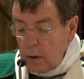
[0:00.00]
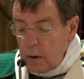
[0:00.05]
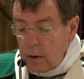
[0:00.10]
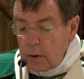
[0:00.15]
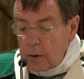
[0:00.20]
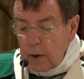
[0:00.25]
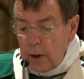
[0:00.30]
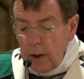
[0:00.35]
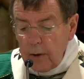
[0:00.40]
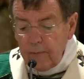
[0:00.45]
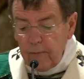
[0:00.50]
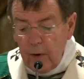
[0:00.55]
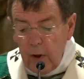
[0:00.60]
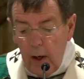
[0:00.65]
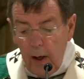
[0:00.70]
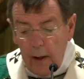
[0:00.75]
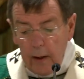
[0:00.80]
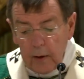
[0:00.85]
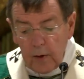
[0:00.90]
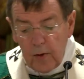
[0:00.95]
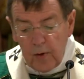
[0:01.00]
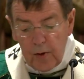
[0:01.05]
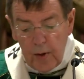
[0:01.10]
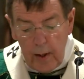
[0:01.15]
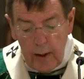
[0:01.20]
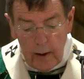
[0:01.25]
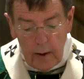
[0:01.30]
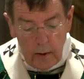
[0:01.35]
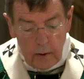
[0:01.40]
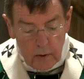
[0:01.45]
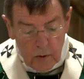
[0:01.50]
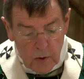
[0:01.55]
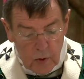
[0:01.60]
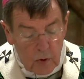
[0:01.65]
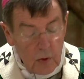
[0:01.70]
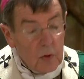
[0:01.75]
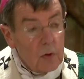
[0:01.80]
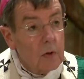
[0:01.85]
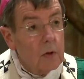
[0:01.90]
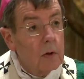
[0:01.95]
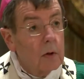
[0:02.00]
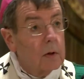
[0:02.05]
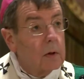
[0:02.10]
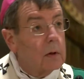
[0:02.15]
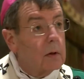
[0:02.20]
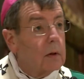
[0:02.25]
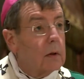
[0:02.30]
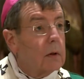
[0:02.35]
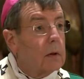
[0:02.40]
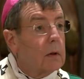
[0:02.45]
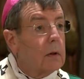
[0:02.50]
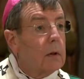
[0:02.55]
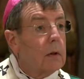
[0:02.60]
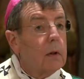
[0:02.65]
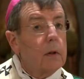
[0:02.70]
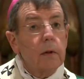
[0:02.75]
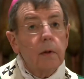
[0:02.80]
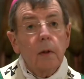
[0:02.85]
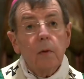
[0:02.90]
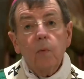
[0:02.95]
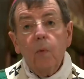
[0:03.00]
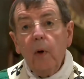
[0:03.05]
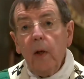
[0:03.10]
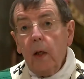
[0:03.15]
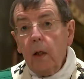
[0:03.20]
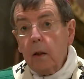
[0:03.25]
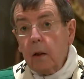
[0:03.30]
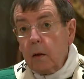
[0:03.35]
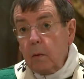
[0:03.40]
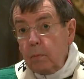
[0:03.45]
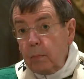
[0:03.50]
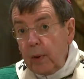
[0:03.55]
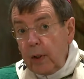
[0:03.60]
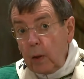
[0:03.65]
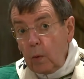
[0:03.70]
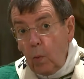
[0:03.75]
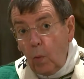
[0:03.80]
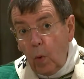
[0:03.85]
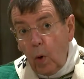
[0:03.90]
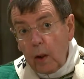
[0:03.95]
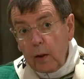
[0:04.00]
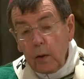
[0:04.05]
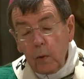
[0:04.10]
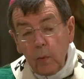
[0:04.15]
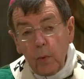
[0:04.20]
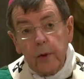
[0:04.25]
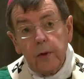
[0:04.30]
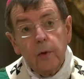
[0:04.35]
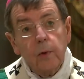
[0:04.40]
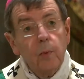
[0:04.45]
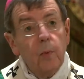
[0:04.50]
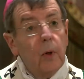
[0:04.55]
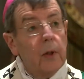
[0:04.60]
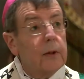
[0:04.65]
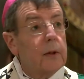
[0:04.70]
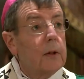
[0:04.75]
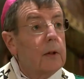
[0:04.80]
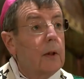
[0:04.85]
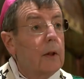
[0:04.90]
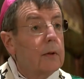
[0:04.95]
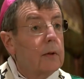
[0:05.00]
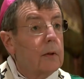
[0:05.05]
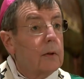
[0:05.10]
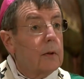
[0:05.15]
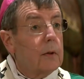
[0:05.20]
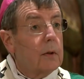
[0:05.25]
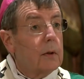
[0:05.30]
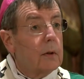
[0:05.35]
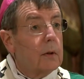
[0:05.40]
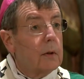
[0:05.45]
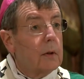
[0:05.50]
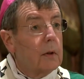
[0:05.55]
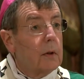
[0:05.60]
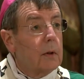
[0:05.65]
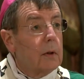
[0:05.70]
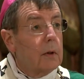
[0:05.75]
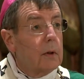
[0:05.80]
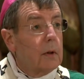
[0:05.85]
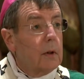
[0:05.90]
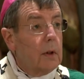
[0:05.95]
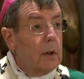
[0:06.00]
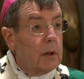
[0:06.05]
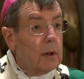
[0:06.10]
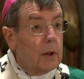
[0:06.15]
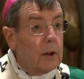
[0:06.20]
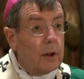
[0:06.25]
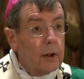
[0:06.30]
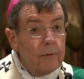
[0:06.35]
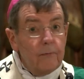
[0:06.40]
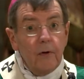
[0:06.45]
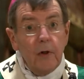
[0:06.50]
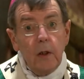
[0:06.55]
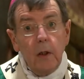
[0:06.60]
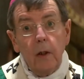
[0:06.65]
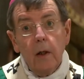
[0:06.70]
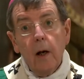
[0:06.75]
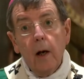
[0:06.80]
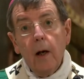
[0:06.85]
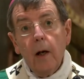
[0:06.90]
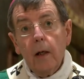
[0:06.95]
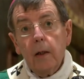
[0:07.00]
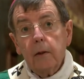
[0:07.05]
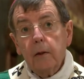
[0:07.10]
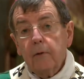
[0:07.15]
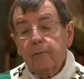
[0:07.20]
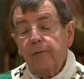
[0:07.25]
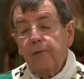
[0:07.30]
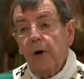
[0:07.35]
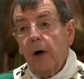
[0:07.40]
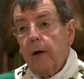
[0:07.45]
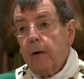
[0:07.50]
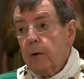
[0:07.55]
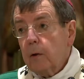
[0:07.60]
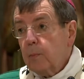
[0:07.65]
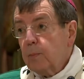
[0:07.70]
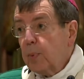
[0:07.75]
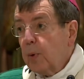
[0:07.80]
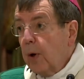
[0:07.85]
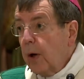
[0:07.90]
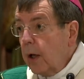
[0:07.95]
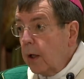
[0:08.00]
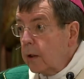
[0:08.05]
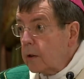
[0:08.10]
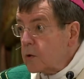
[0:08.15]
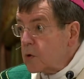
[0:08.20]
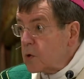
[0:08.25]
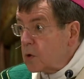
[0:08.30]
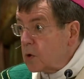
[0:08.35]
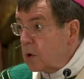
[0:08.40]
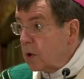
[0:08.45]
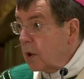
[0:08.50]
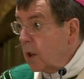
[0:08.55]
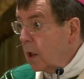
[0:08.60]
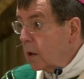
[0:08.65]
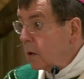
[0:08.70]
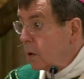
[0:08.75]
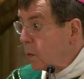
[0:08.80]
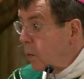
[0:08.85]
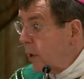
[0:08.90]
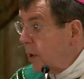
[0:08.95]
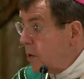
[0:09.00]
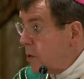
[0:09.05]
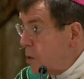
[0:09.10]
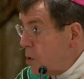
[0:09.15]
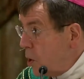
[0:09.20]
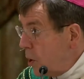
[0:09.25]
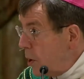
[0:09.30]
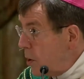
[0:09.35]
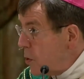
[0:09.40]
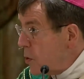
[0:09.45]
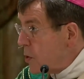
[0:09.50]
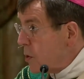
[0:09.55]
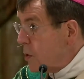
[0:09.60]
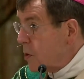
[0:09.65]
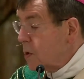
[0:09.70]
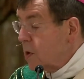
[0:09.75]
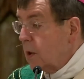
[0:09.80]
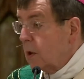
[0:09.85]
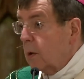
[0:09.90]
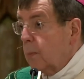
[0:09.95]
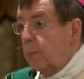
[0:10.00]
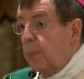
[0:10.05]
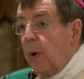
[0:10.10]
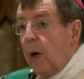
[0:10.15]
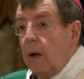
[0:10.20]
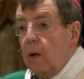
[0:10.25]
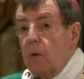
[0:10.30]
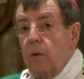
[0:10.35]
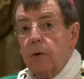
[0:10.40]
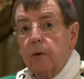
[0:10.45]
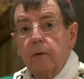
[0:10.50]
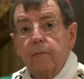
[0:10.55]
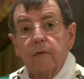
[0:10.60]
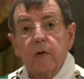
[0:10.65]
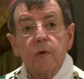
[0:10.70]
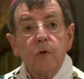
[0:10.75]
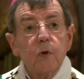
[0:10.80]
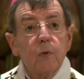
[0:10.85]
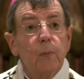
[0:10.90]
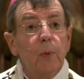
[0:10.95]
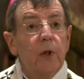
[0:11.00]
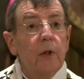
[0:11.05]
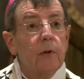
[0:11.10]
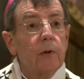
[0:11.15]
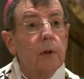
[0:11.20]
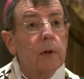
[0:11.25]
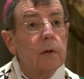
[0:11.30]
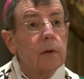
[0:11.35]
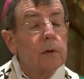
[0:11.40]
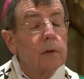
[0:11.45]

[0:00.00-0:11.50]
To give God thanks that we can be one with one another in giving God the Father praise together with Jesus in the power of the Spirit,